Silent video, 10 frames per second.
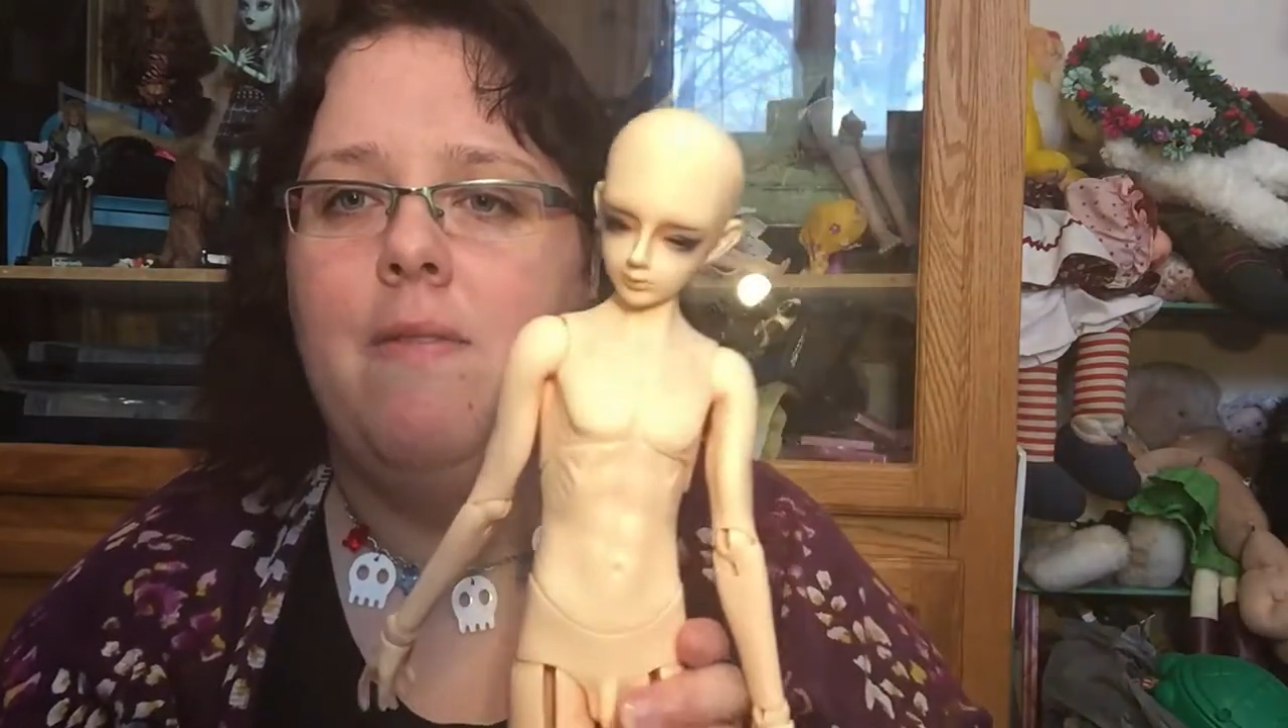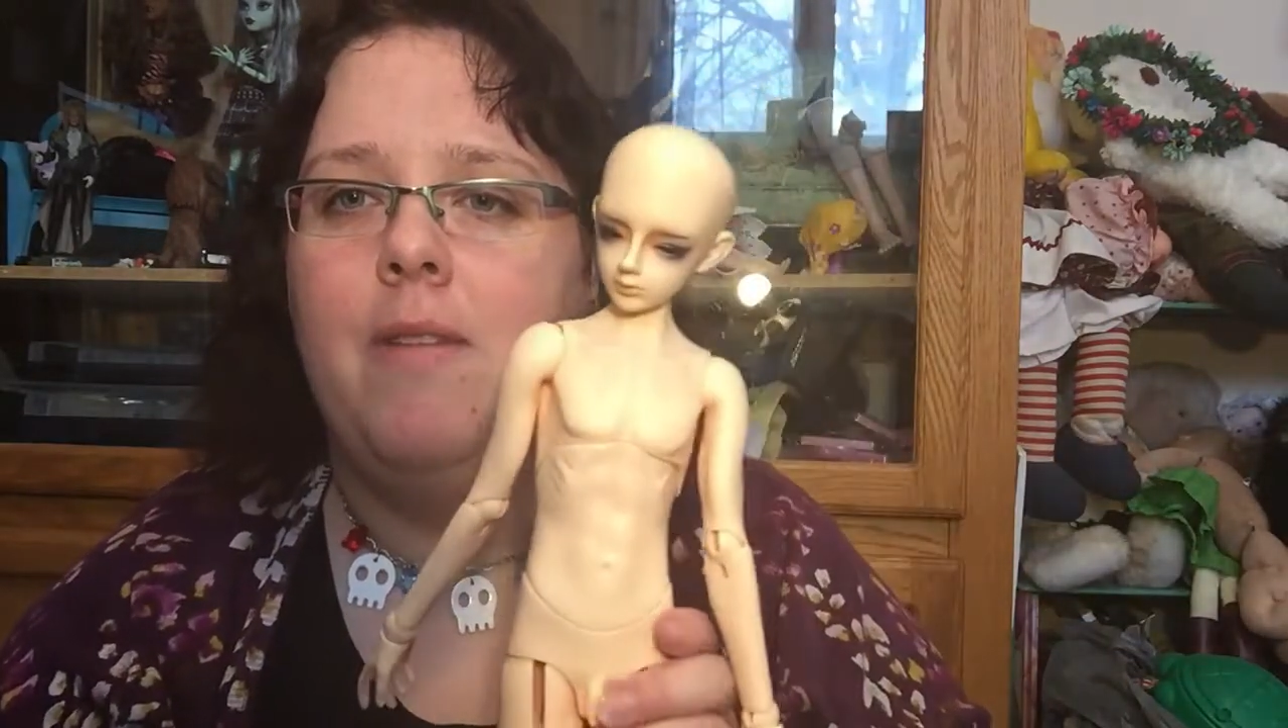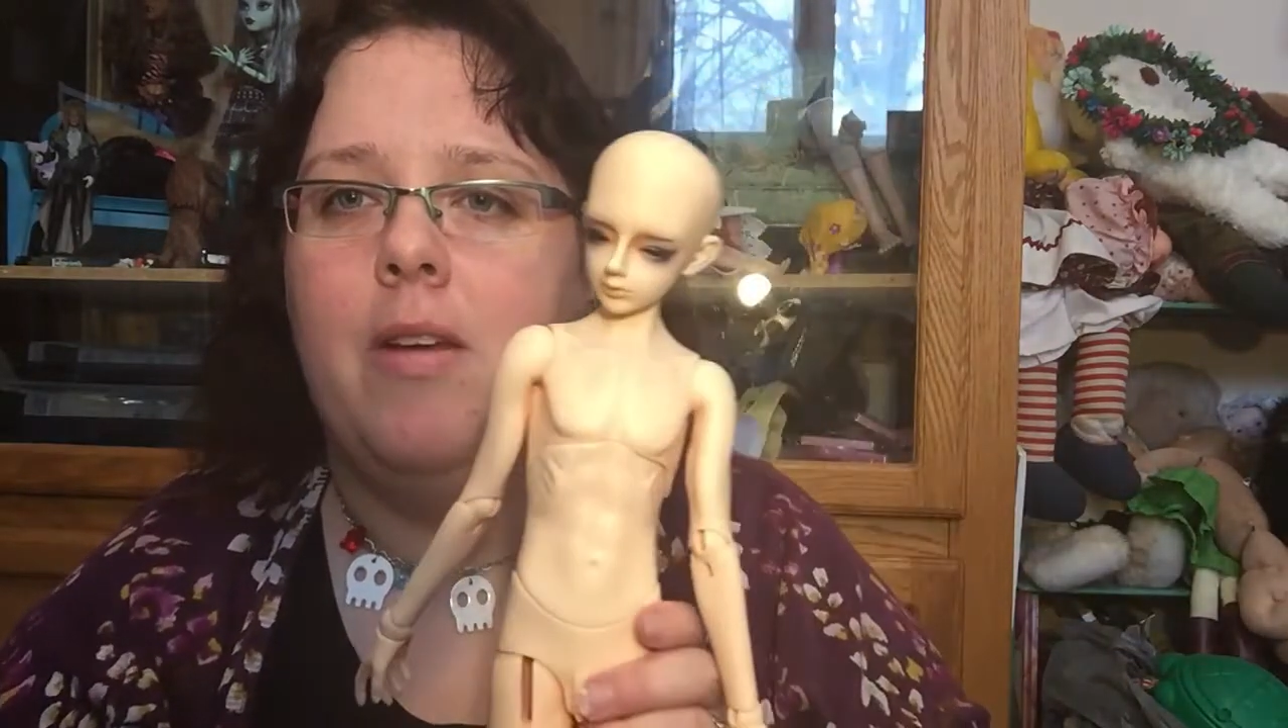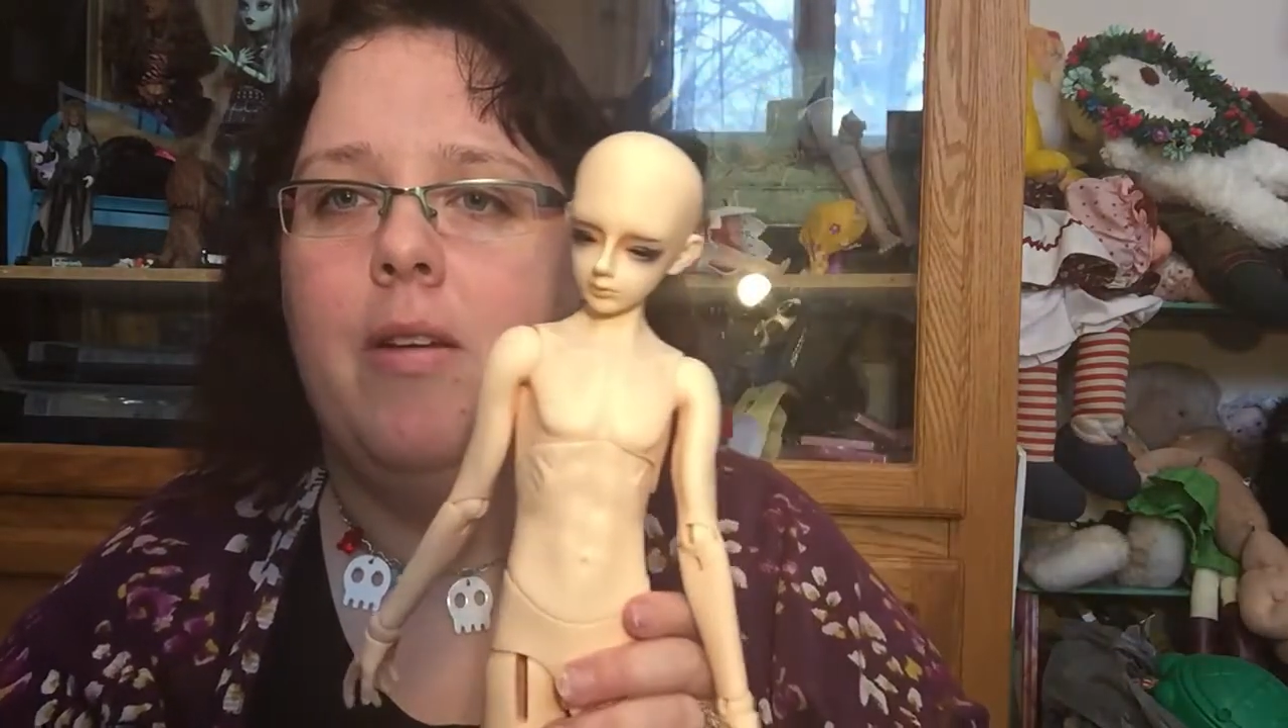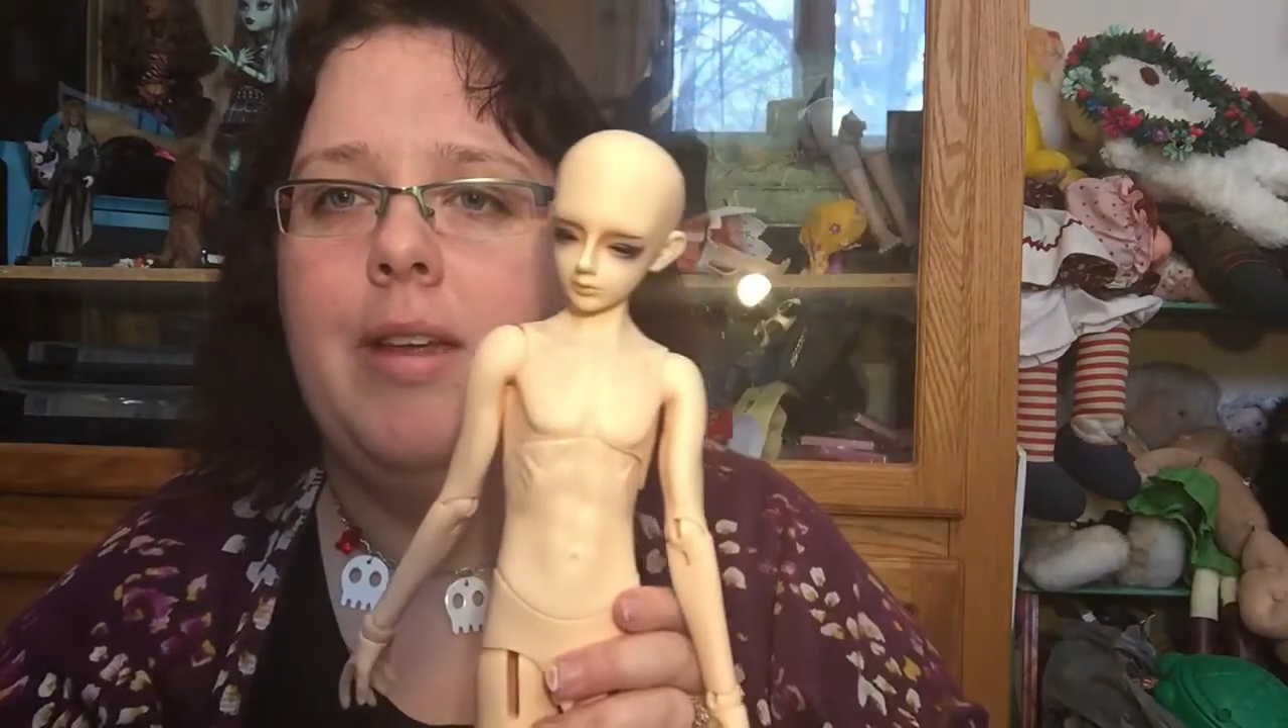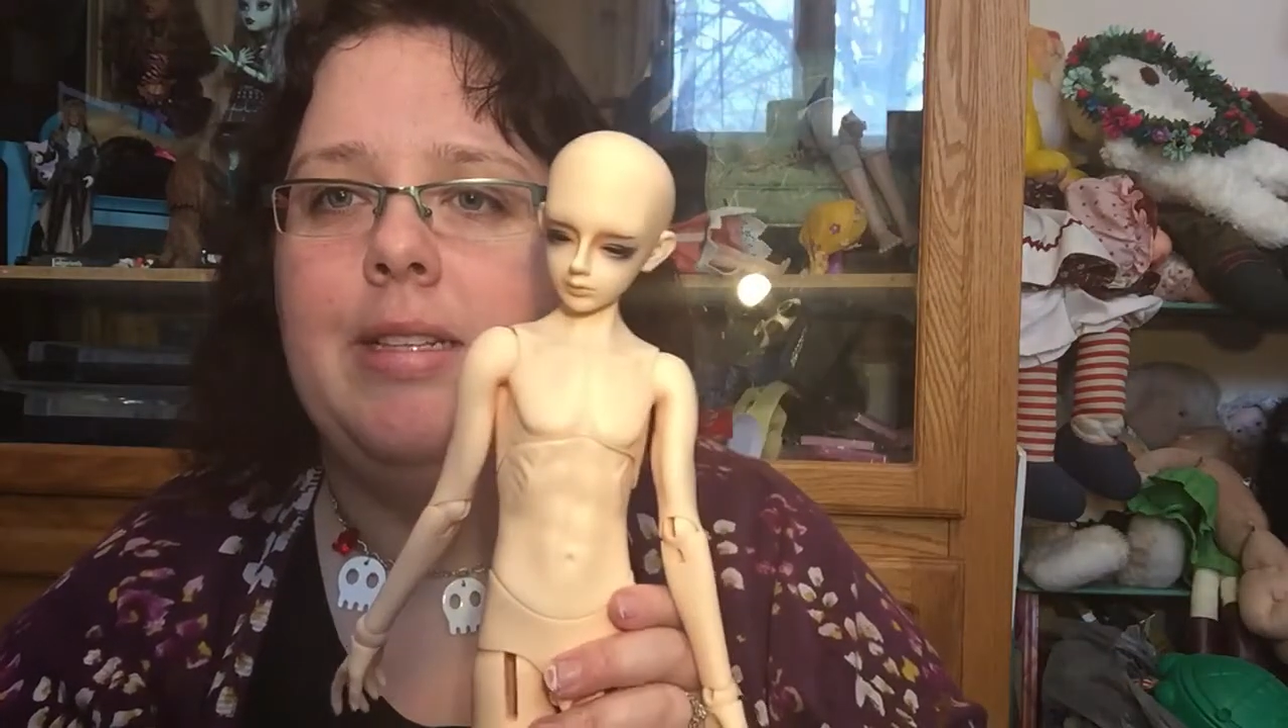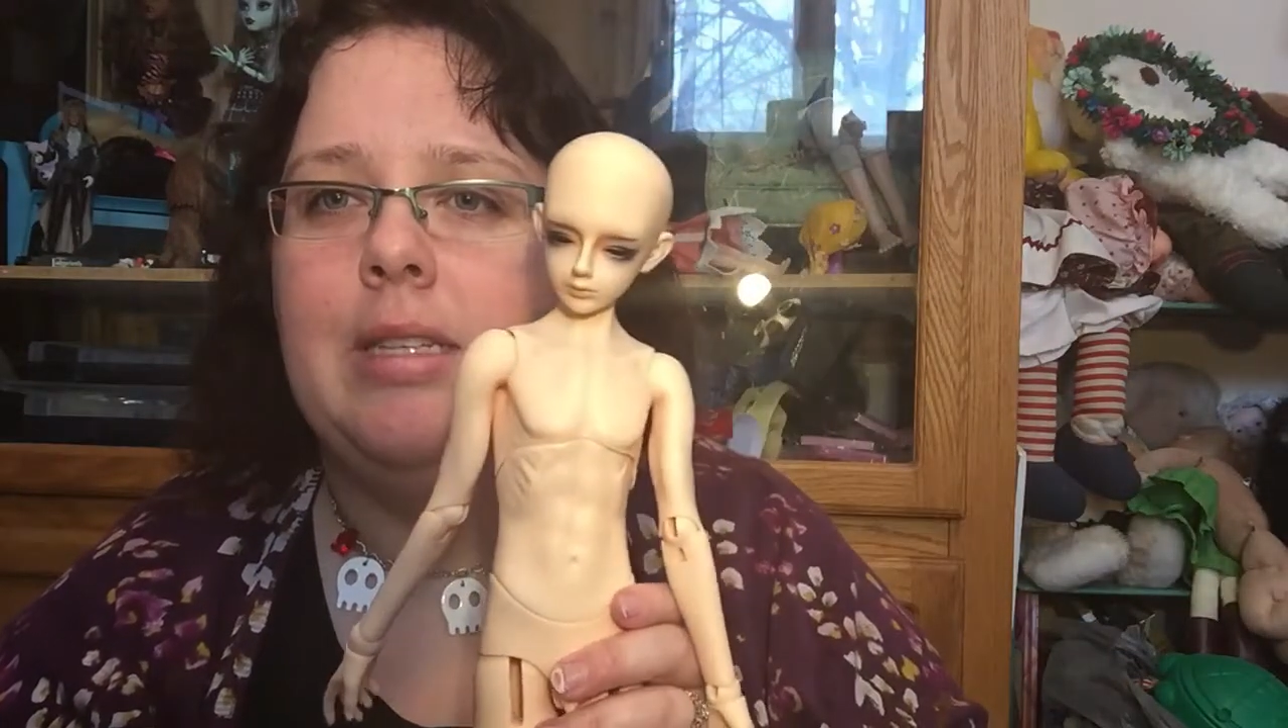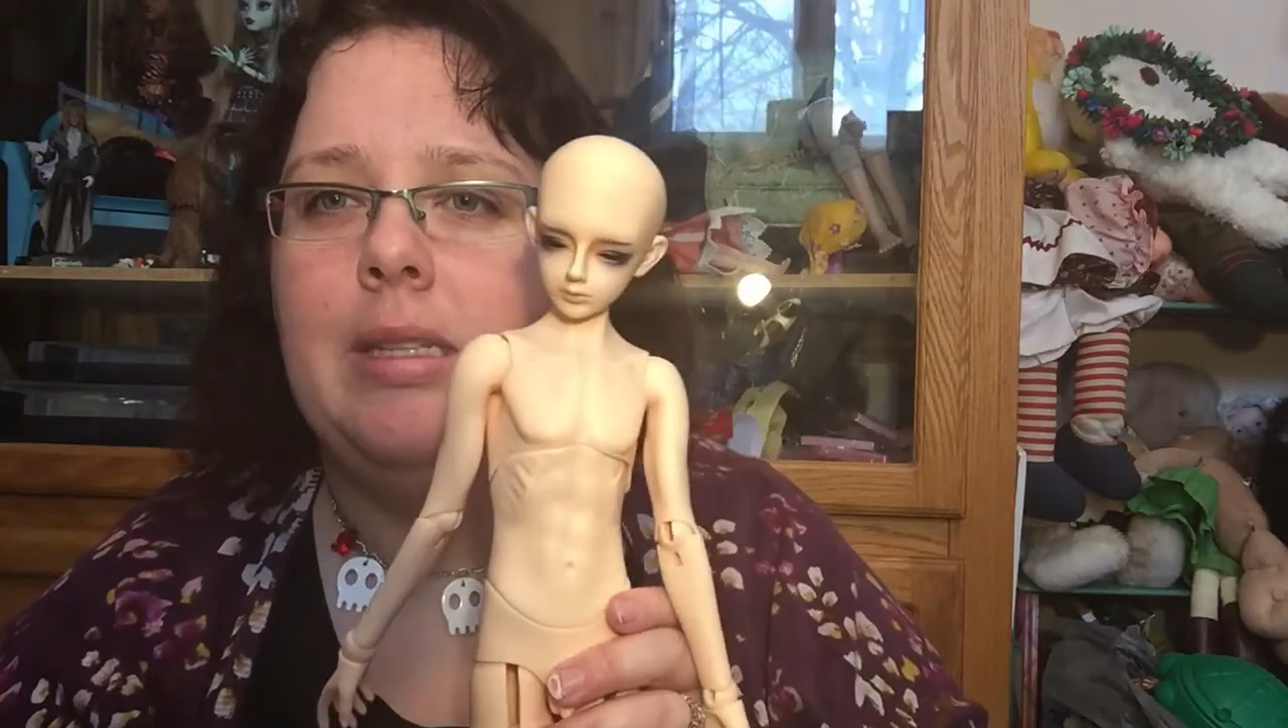very